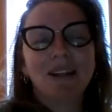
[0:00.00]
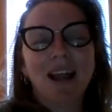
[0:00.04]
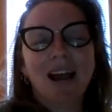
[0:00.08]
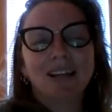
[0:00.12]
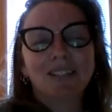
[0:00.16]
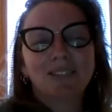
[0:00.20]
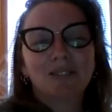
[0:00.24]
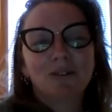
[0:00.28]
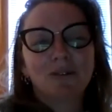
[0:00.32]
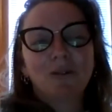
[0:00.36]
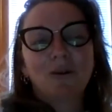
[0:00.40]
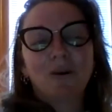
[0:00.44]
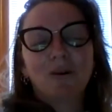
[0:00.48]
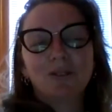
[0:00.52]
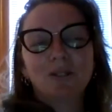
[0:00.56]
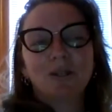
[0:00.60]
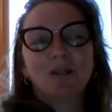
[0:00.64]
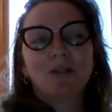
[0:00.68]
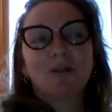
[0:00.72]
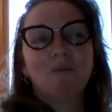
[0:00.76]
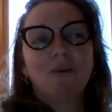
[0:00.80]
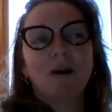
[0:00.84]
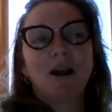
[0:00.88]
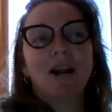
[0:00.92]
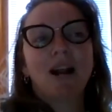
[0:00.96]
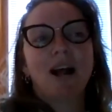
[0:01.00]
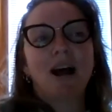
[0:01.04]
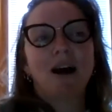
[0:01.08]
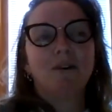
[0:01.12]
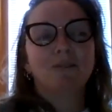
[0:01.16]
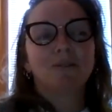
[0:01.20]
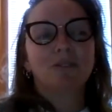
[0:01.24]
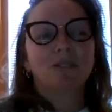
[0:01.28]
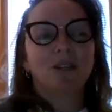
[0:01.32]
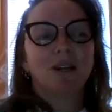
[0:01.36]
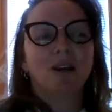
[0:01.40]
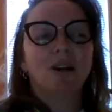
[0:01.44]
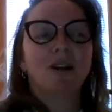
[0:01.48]
yeah, so those are the white
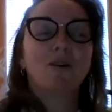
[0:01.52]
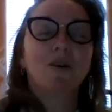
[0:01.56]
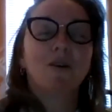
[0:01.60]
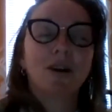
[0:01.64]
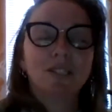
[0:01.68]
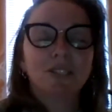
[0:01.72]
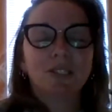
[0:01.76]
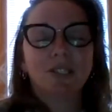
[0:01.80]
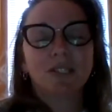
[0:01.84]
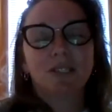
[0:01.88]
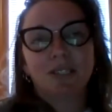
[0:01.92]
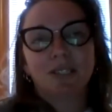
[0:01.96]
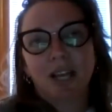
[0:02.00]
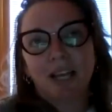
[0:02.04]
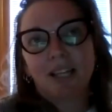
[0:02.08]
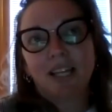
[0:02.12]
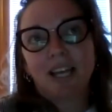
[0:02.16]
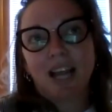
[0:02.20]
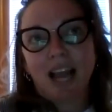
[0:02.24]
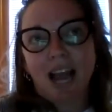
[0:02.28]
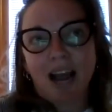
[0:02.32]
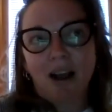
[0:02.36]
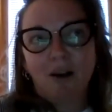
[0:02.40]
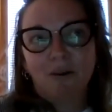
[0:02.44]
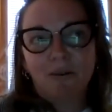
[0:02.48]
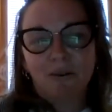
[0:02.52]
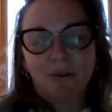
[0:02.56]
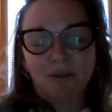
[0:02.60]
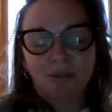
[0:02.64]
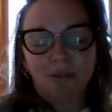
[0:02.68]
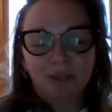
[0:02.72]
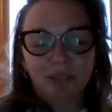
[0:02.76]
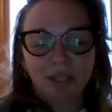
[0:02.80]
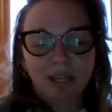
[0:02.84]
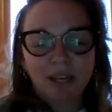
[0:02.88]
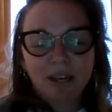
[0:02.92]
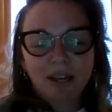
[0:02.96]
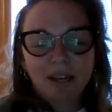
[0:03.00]
owls, or I should say the
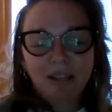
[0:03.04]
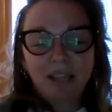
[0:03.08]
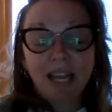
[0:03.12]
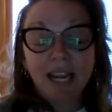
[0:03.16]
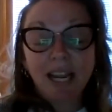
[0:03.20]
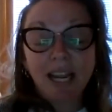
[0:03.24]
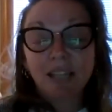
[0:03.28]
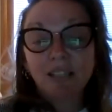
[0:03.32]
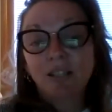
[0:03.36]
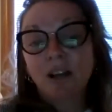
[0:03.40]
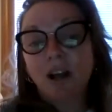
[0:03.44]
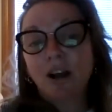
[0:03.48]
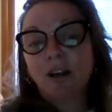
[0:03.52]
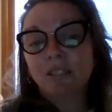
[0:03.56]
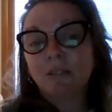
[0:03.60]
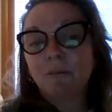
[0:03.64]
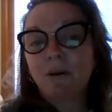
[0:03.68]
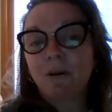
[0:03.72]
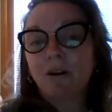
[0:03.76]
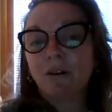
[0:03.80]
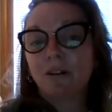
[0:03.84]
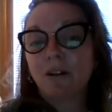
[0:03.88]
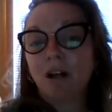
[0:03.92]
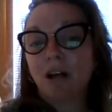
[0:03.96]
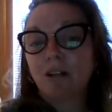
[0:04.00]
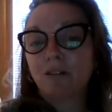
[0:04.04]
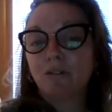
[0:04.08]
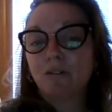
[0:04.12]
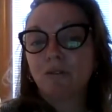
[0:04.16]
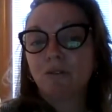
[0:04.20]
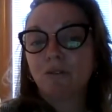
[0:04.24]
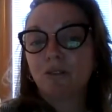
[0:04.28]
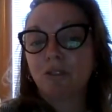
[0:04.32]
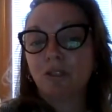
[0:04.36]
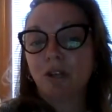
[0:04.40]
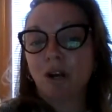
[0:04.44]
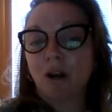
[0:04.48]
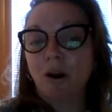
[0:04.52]
owls. They get talked about a lot
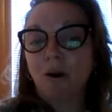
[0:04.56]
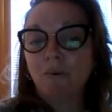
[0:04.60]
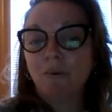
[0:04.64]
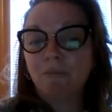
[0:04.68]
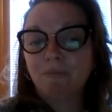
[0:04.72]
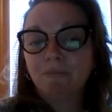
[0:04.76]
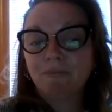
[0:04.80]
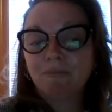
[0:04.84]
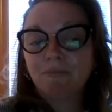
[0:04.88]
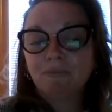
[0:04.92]
through the show.